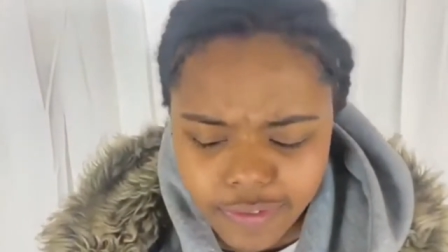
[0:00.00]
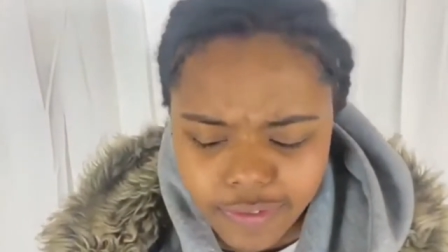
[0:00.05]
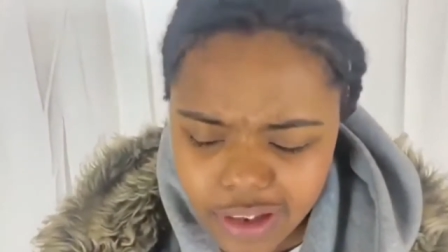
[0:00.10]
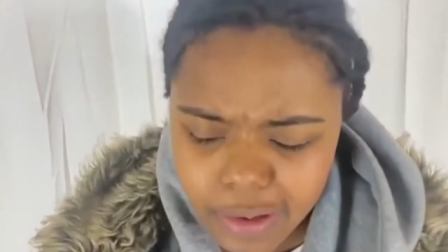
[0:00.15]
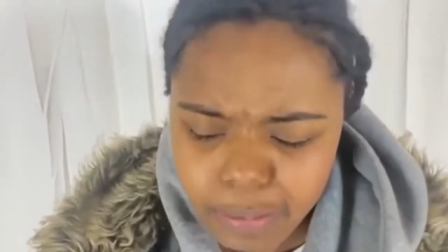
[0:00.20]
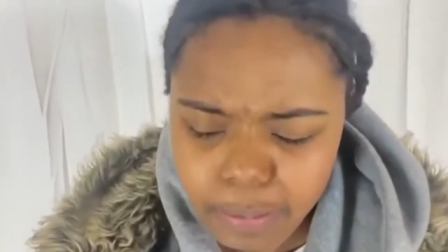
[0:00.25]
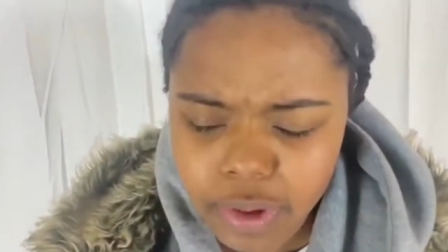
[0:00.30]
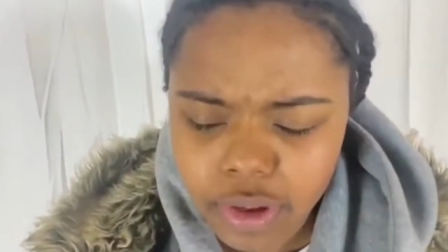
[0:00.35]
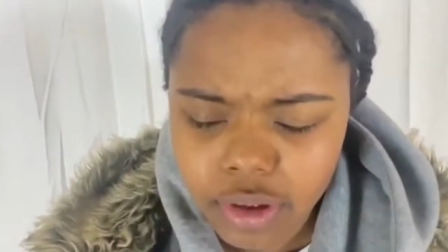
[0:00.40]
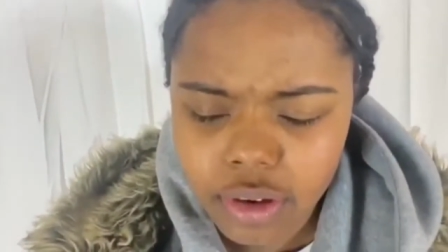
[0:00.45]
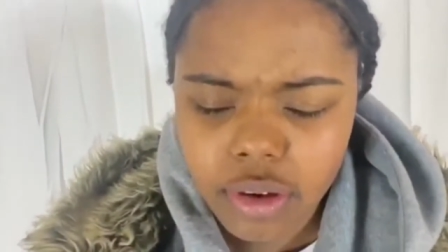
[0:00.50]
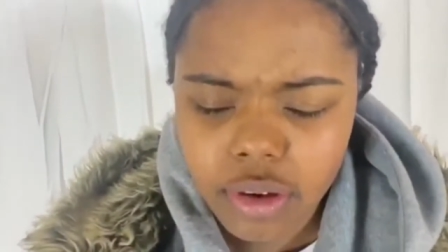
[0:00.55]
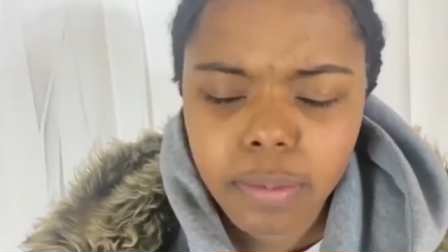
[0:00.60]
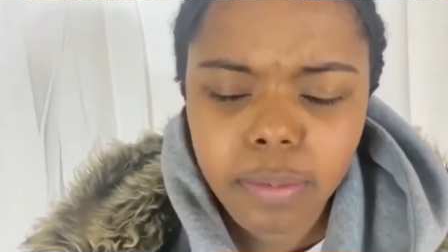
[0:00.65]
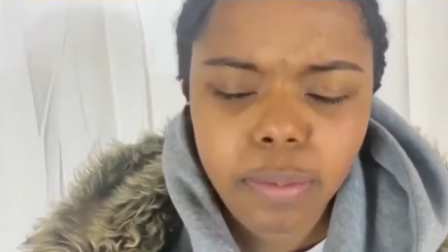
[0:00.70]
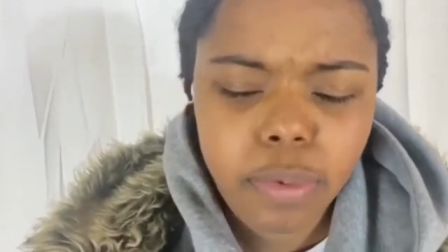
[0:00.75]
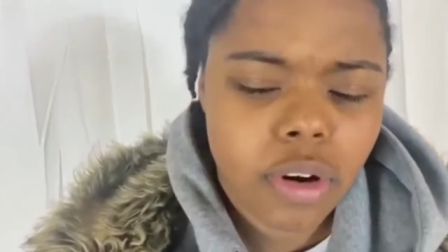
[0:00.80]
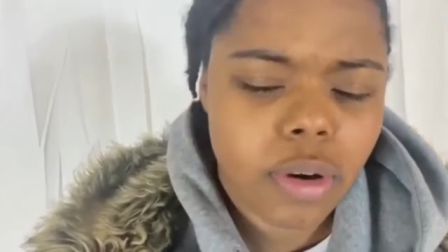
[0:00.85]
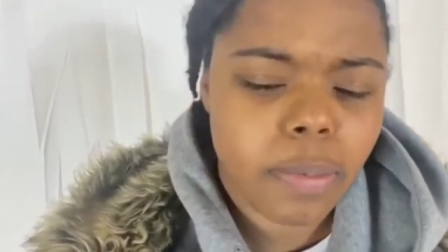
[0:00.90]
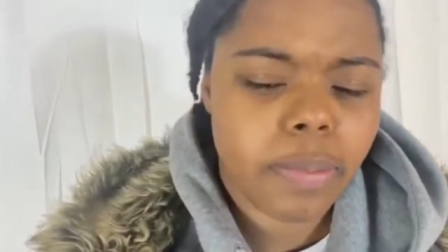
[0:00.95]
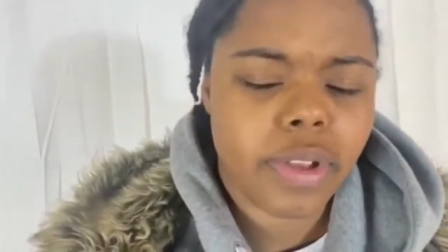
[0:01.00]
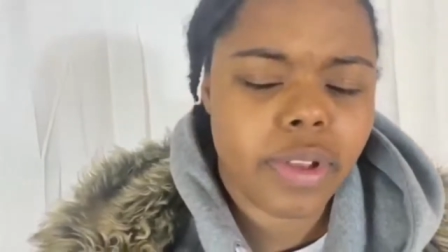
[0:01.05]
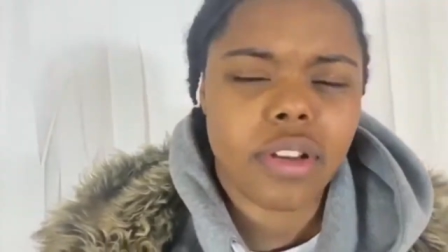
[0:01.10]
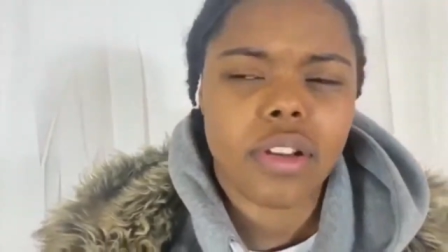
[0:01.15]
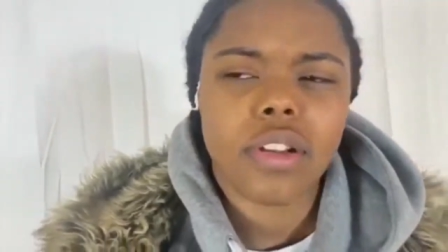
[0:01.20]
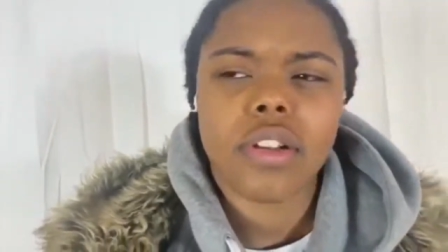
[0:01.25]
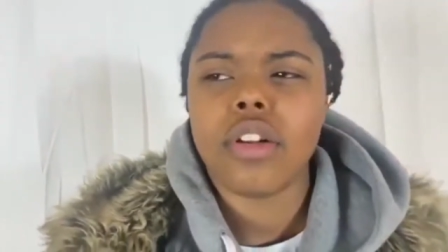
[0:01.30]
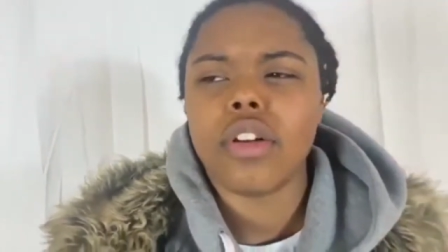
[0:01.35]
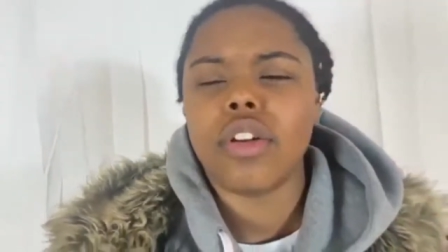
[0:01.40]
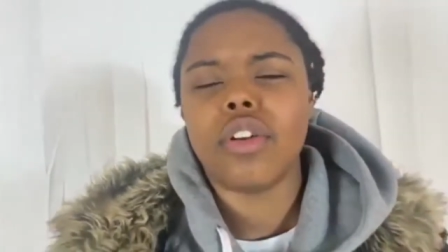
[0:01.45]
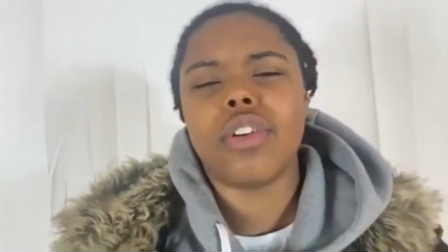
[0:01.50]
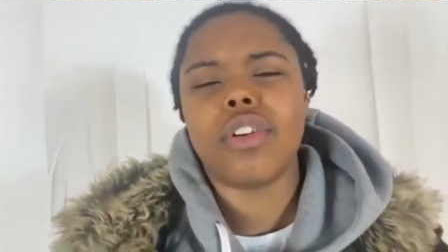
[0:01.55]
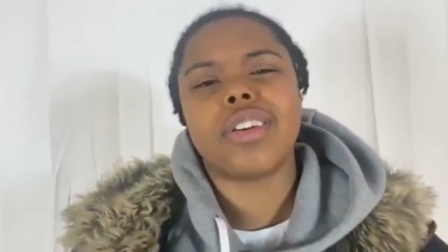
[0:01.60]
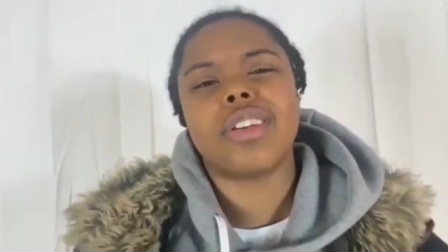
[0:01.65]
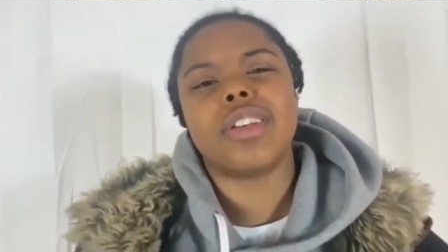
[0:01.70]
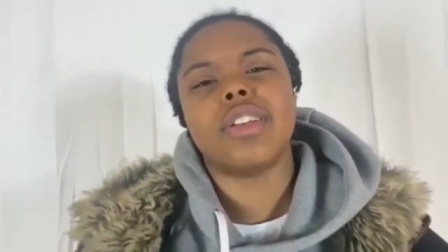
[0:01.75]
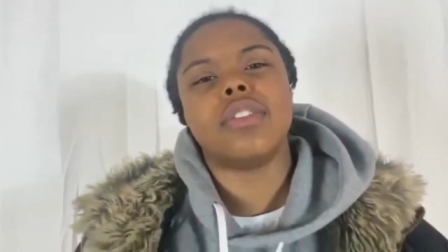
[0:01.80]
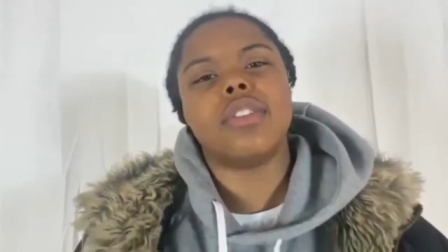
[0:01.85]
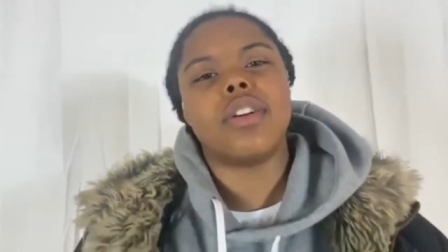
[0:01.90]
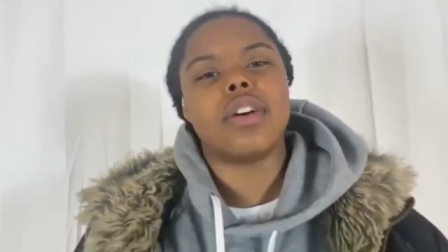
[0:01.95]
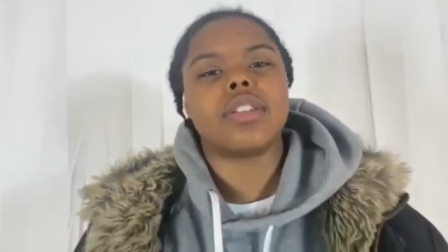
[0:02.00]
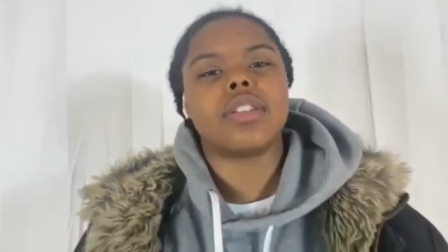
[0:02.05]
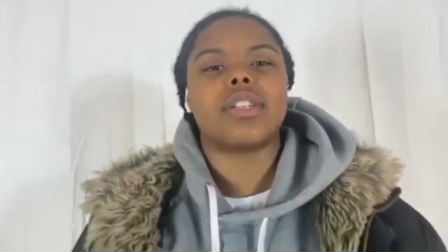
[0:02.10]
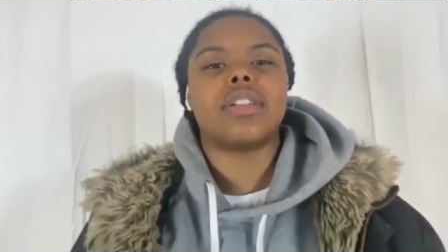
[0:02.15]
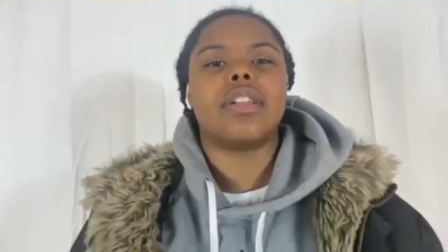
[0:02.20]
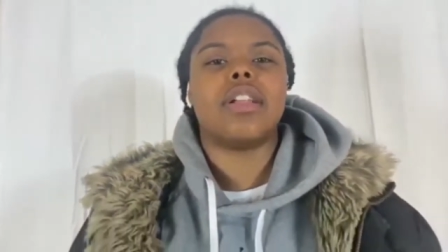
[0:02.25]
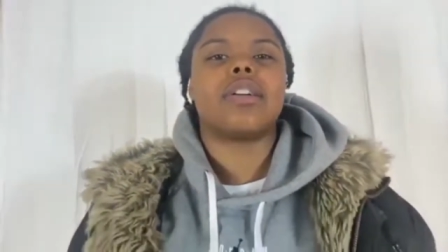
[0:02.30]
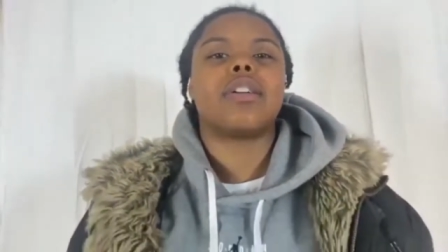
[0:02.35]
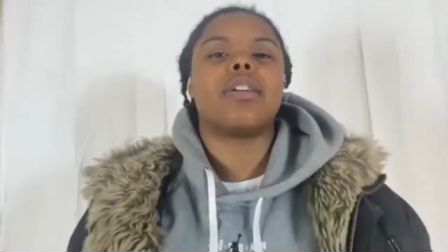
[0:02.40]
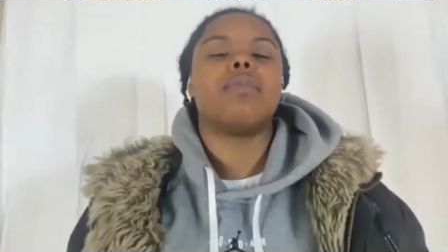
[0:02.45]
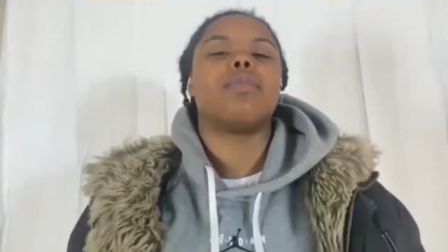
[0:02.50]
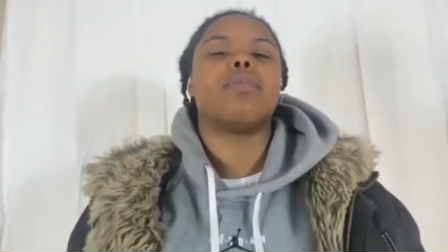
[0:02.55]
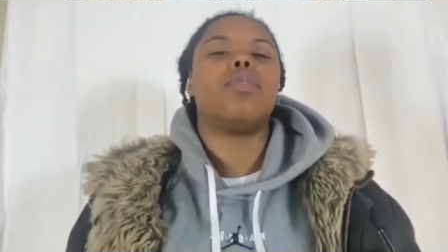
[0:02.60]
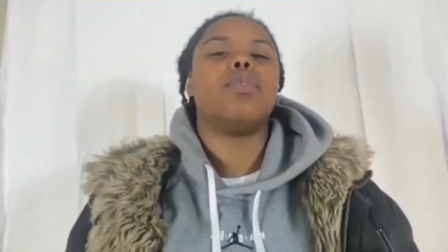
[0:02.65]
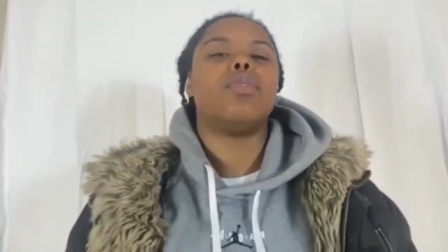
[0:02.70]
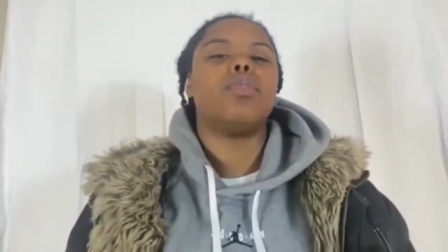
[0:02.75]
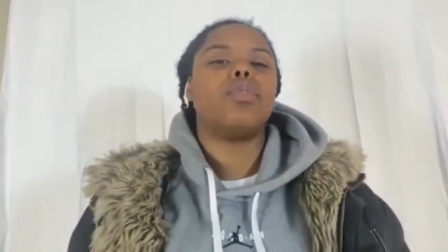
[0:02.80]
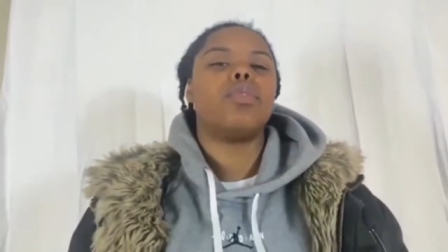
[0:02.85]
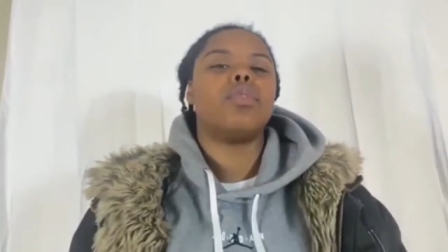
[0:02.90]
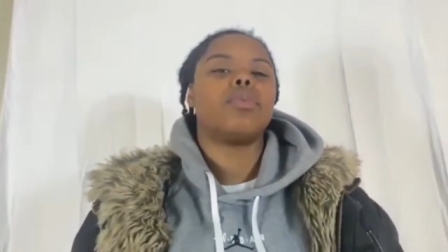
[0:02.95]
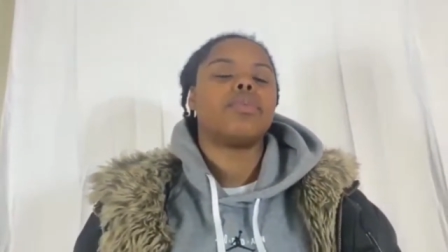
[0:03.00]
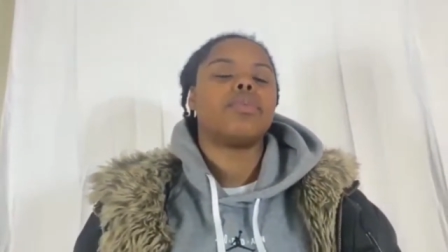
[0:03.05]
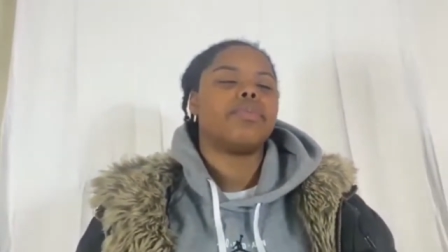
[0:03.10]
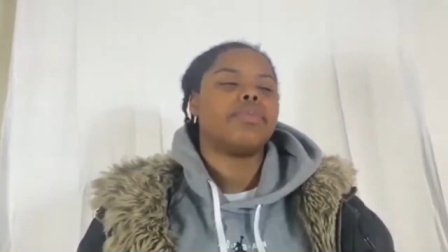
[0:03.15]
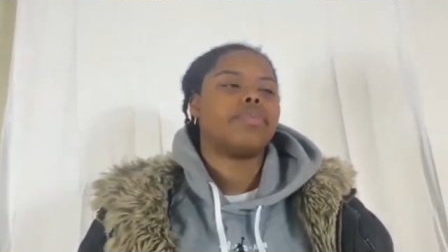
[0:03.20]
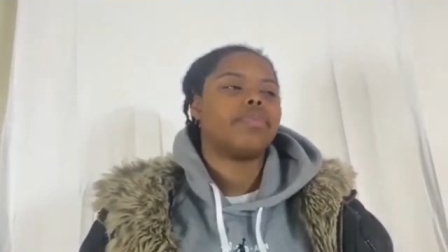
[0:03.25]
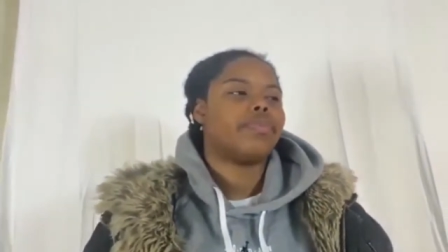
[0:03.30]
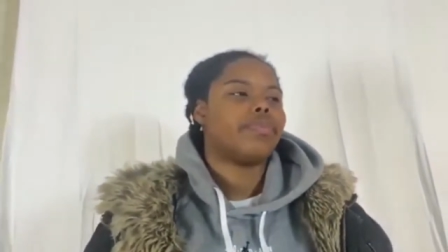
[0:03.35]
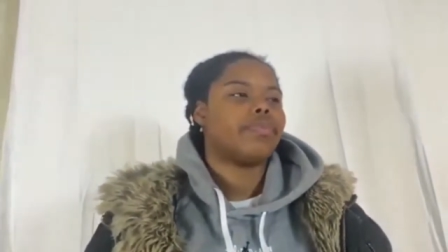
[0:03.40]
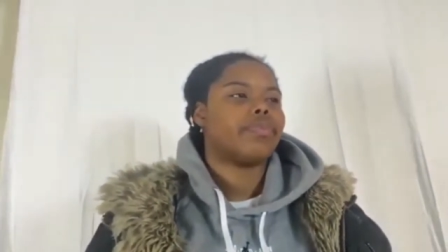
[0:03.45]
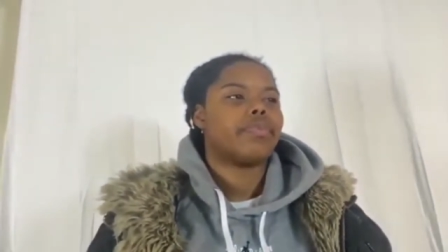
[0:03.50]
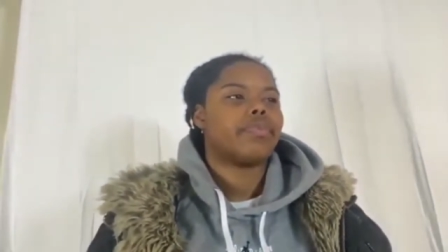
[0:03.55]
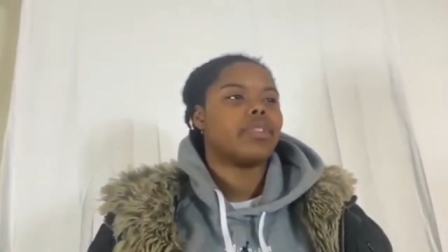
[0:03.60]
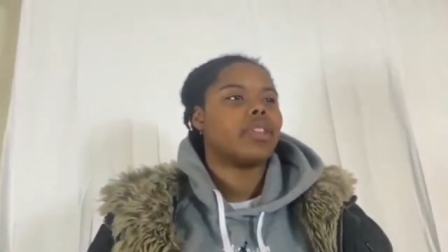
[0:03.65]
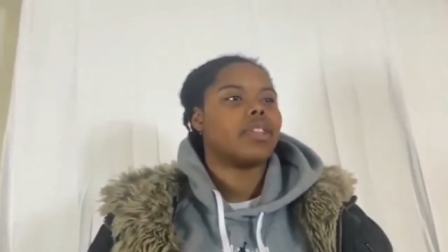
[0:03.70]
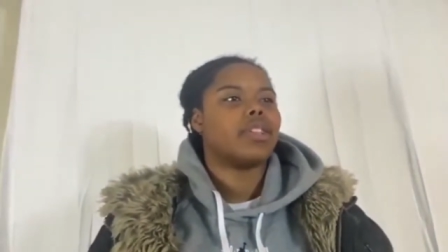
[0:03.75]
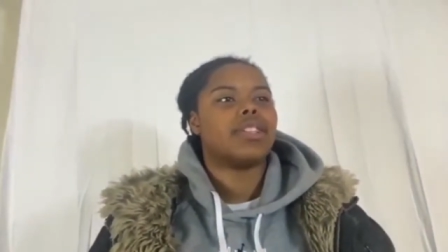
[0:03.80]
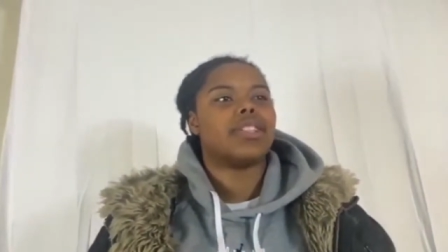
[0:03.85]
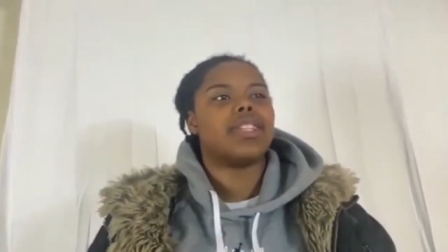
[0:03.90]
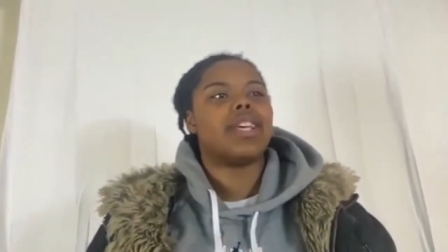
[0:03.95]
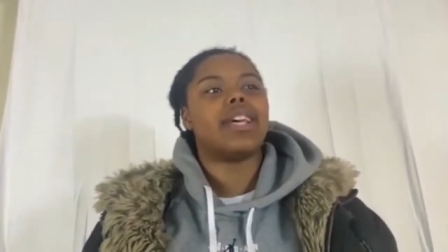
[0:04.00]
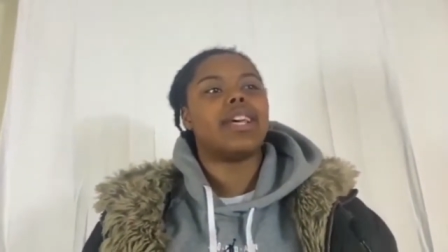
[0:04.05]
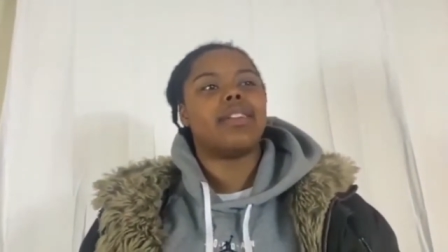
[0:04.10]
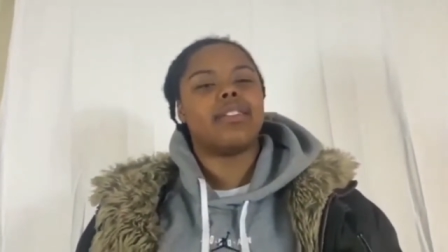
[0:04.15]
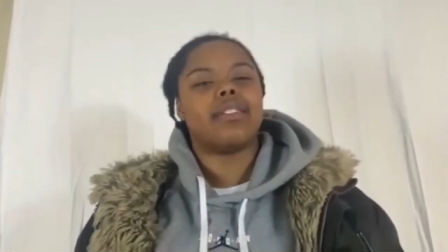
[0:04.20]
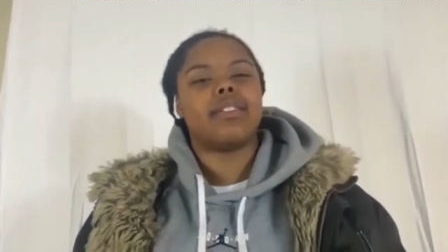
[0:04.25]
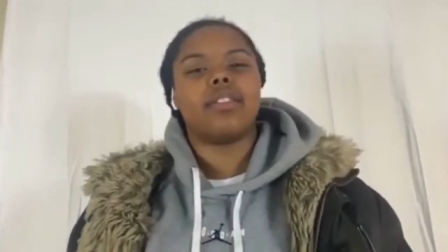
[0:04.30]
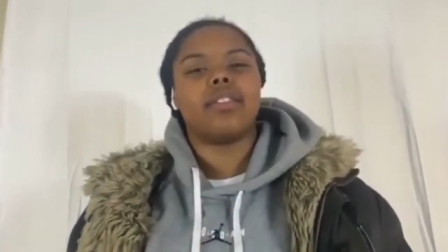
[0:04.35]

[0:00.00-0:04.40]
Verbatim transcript: Flipping, popping, locking, dancing like I'm cool. 10